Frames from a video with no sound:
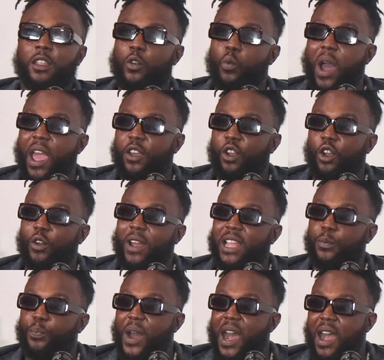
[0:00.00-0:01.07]
The white girl got
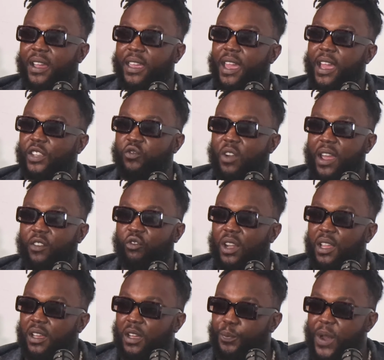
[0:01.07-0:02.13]
the podcast, right?
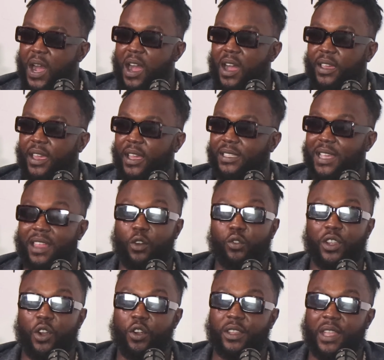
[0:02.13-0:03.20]
Really good podcast. I
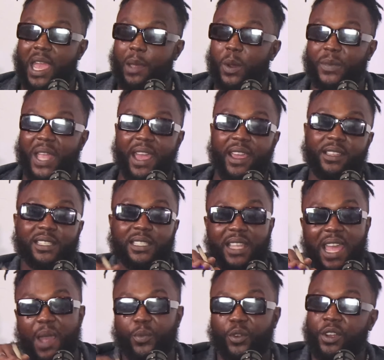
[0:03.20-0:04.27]
don't know her name. I'm not here to
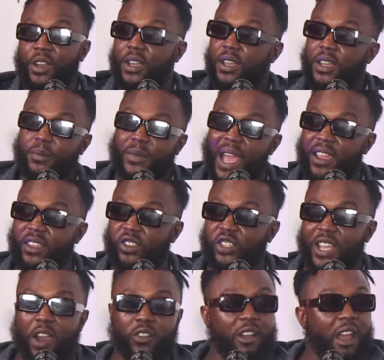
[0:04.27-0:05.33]
stamp her. Not here to
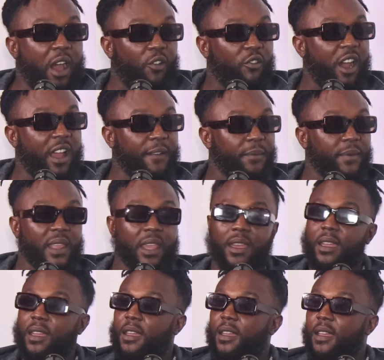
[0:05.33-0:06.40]
shout her out, right? Mm
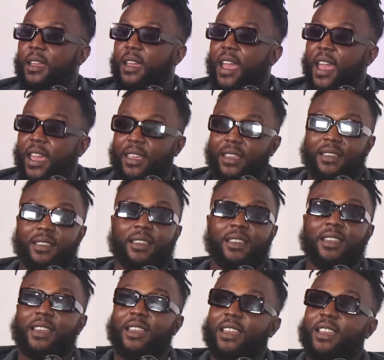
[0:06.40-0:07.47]
-hmm. Hey,
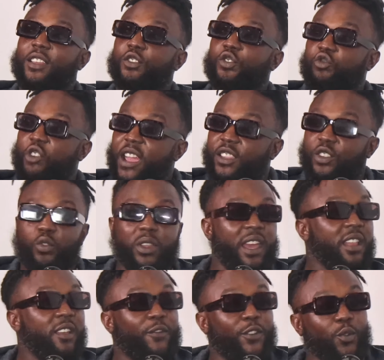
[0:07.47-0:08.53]
Drake do the
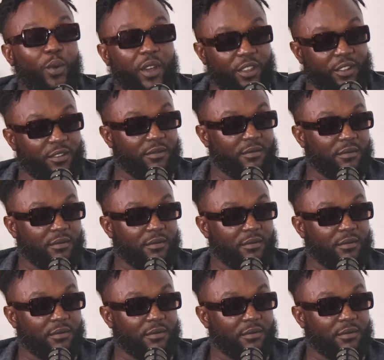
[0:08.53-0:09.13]
interview with her.